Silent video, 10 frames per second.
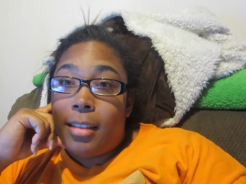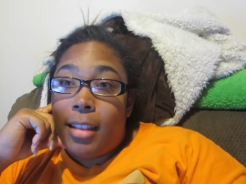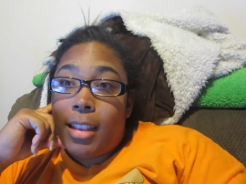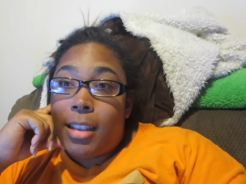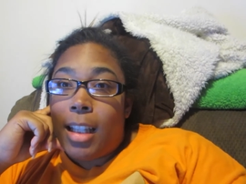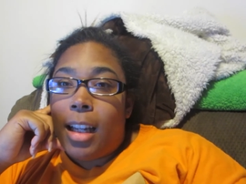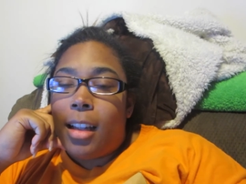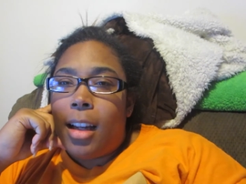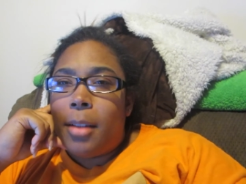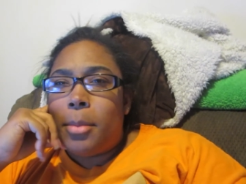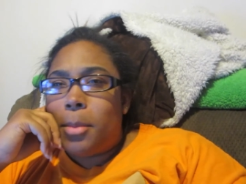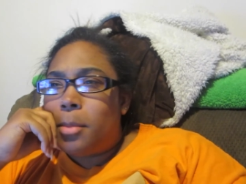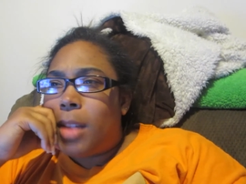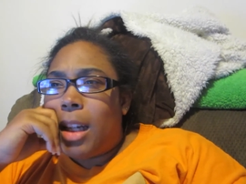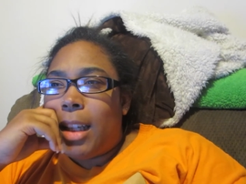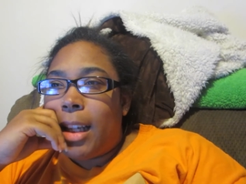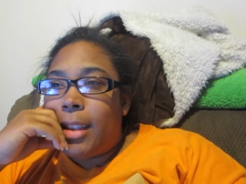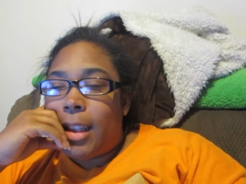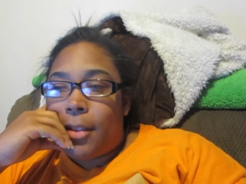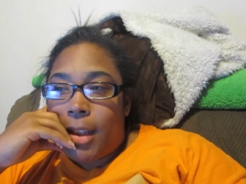that's that. I
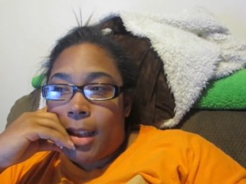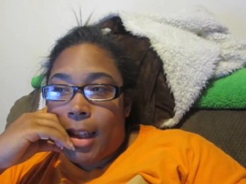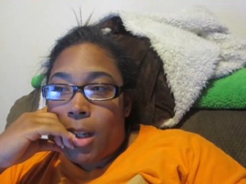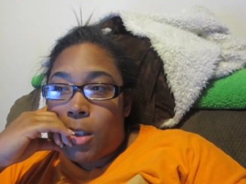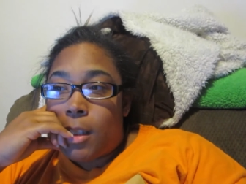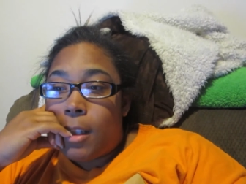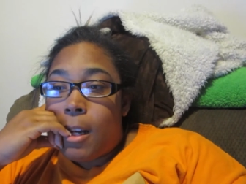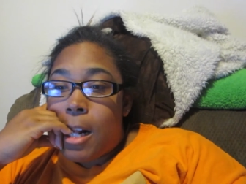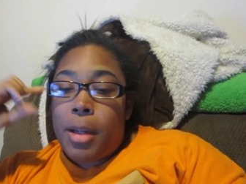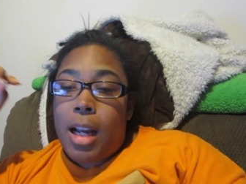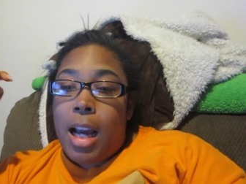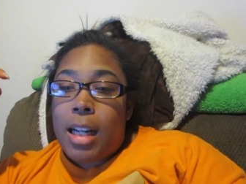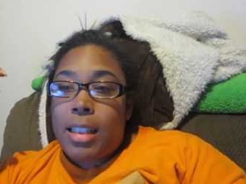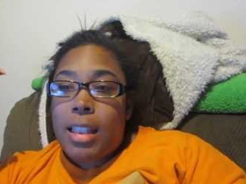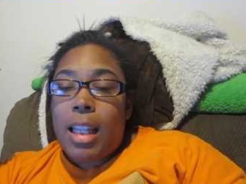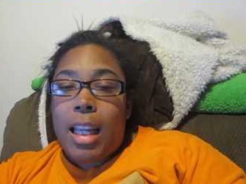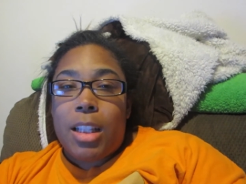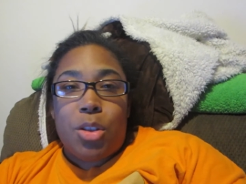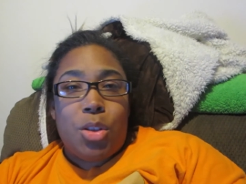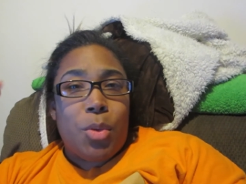can't think of anything else. But honestly,
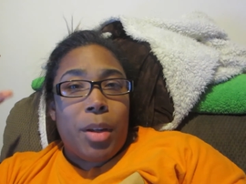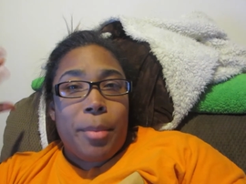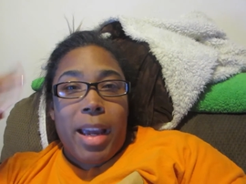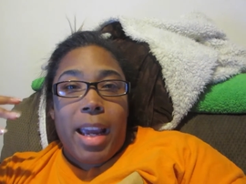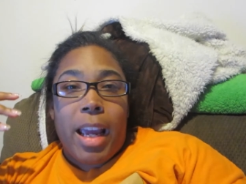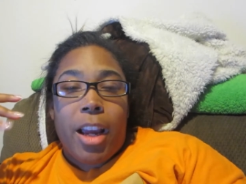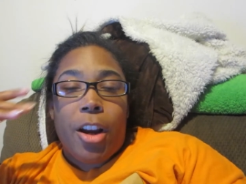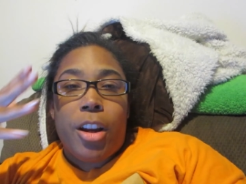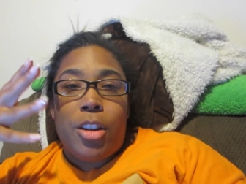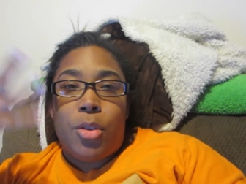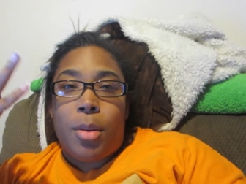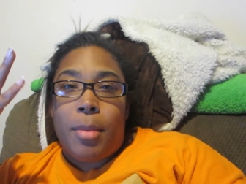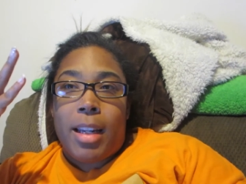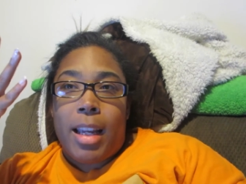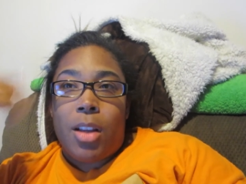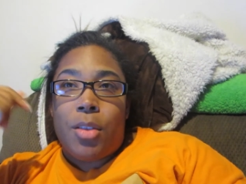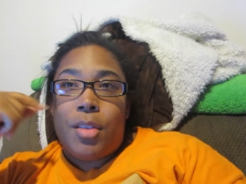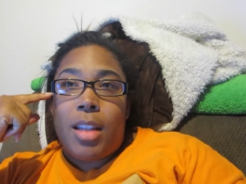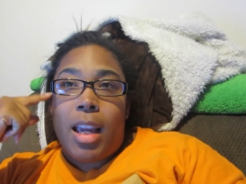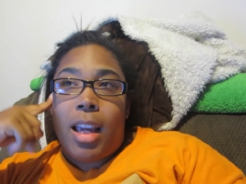like doing my hair and doing my
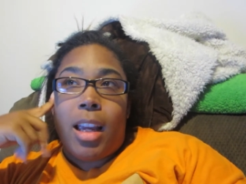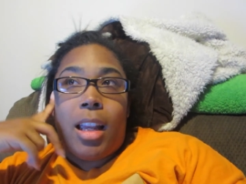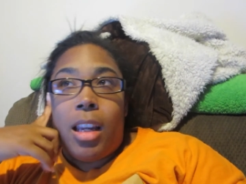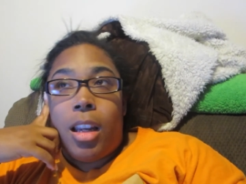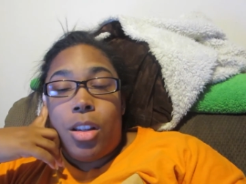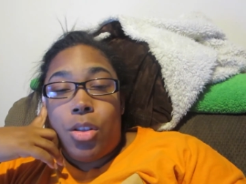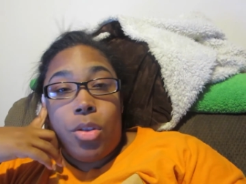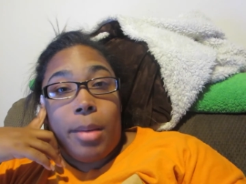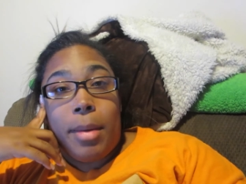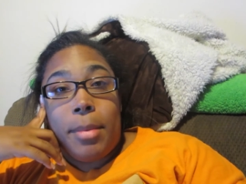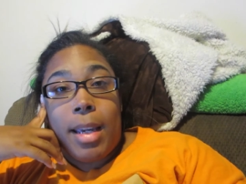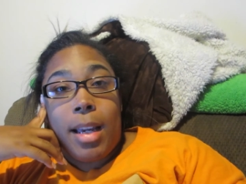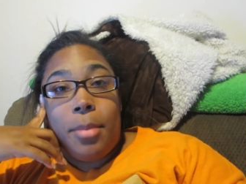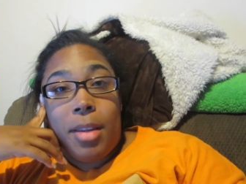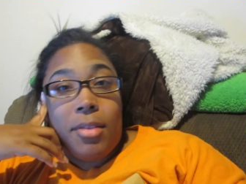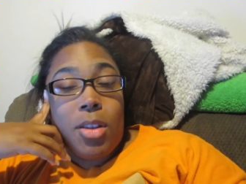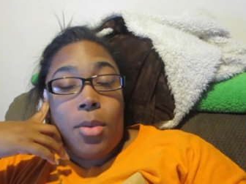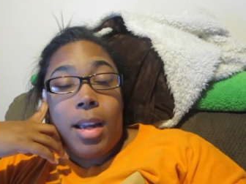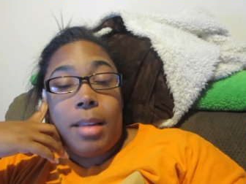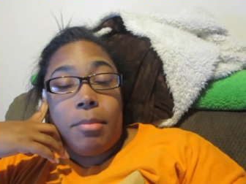nails and doing my makeup, even
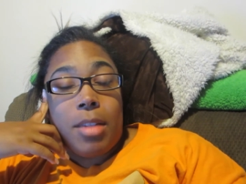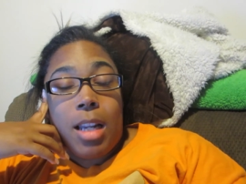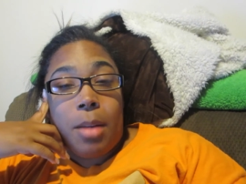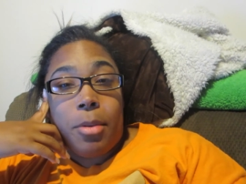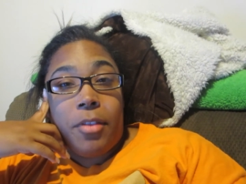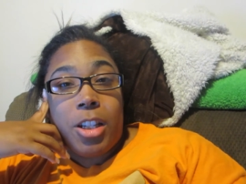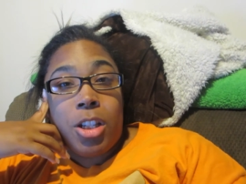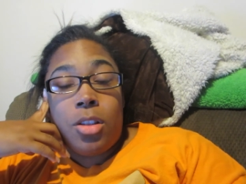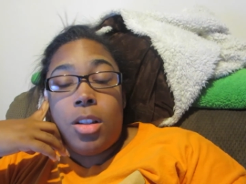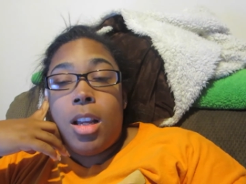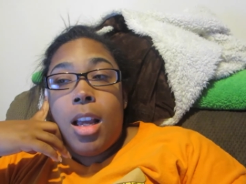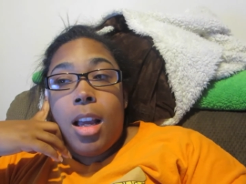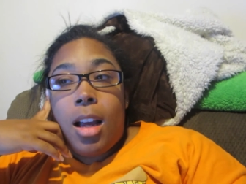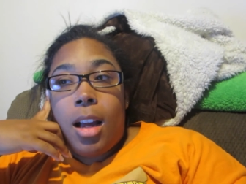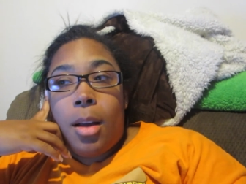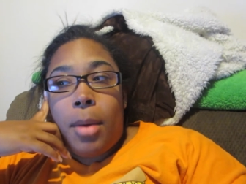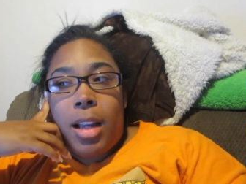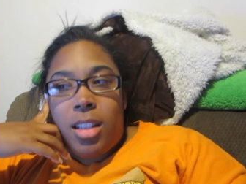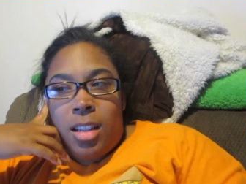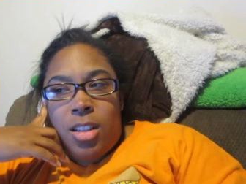though I'm not a professional,
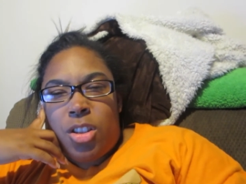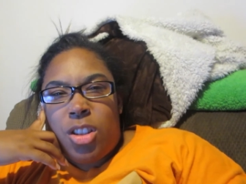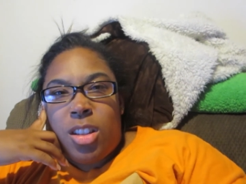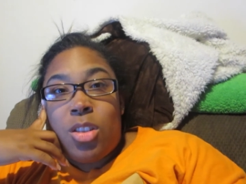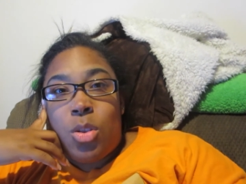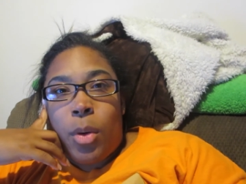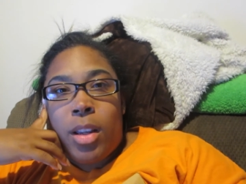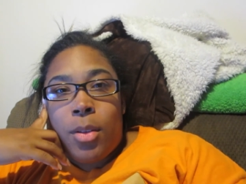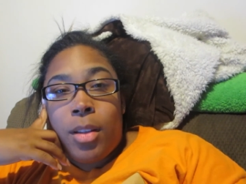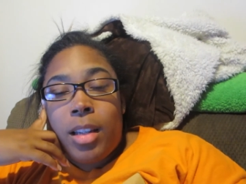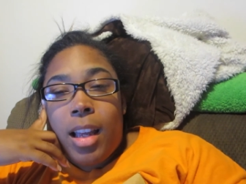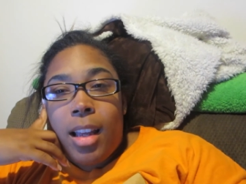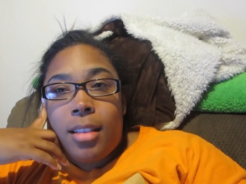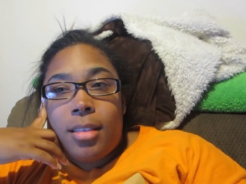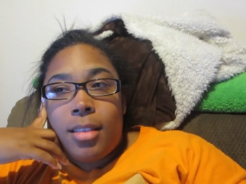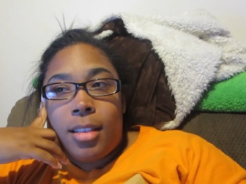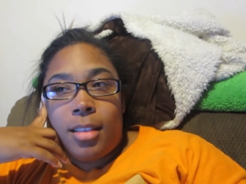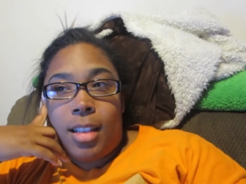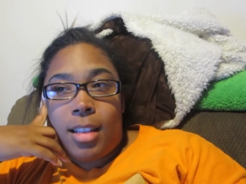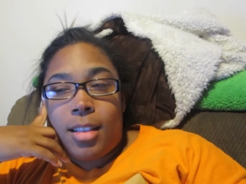I just enjoy doing that.
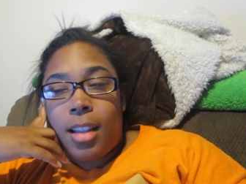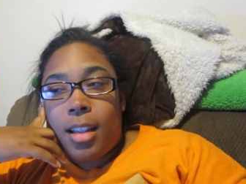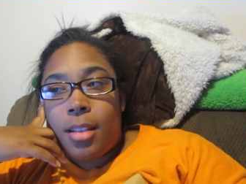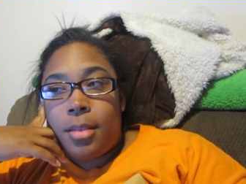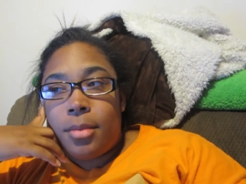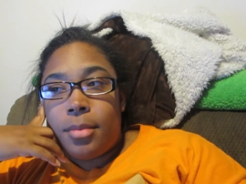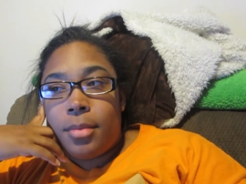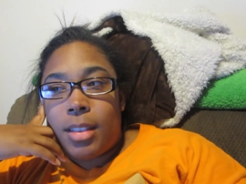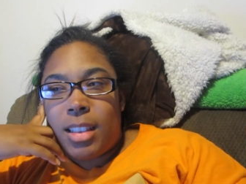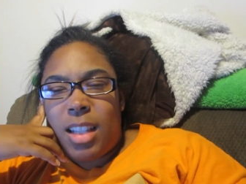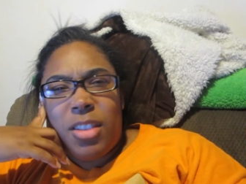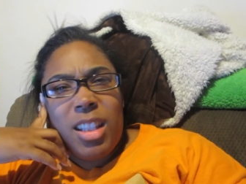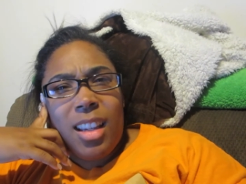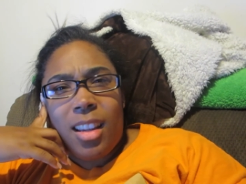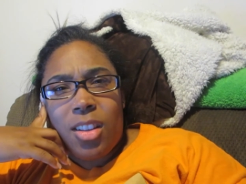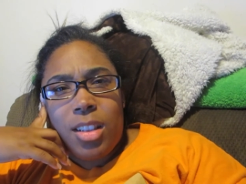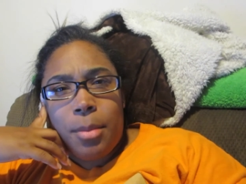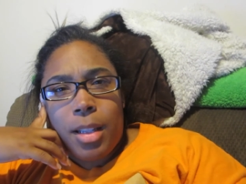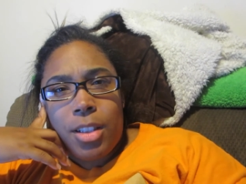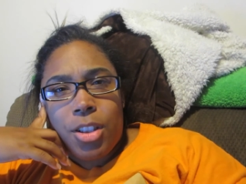That's like a, is that really a guilty
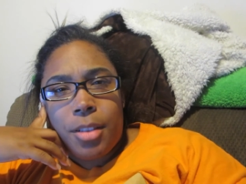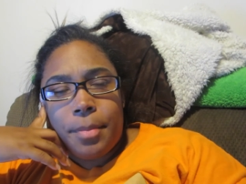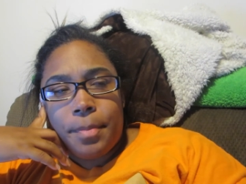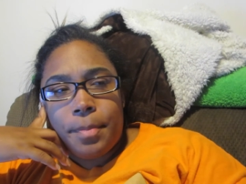pleasure?